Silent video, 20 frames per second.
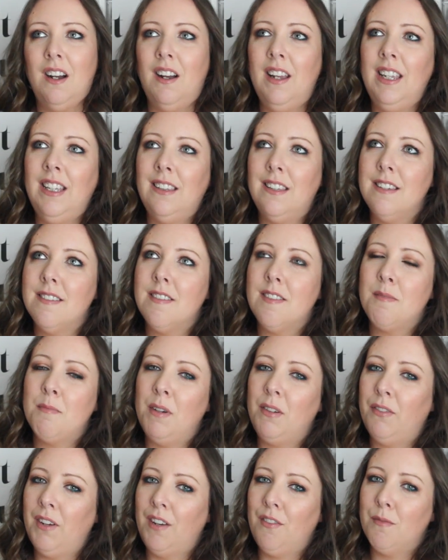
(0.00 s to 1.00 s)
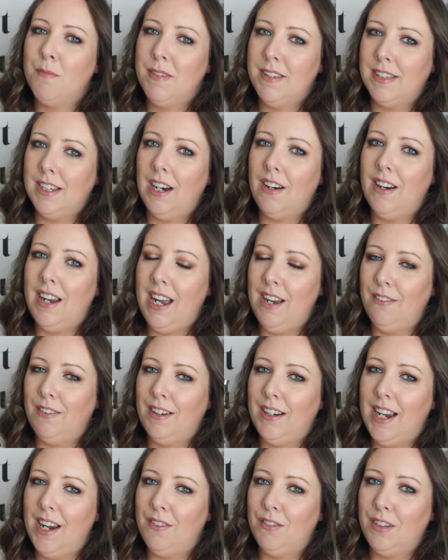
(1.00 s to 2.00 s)
I think this is my favorite mascara
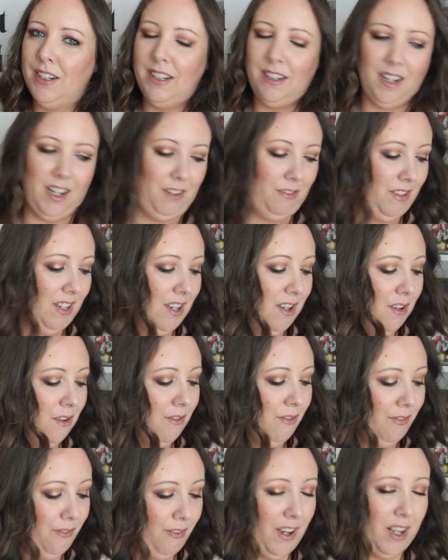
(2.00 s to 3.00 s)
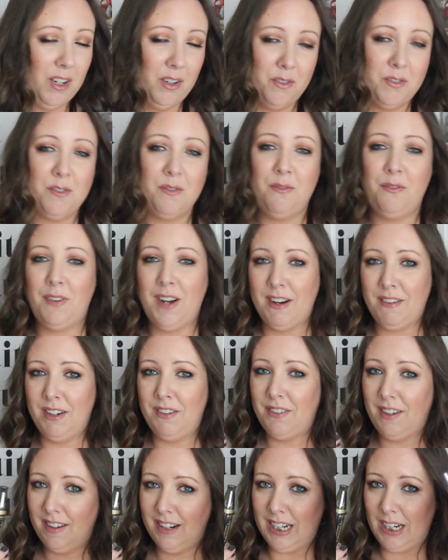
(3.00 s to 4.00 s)
ever in life, followed
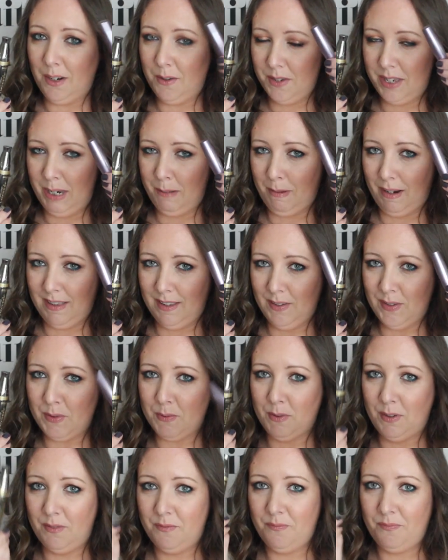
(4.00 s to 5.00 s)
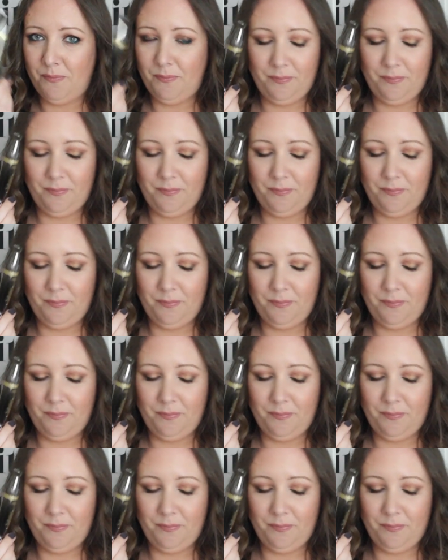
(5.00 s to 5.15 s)
very, very closely by this one.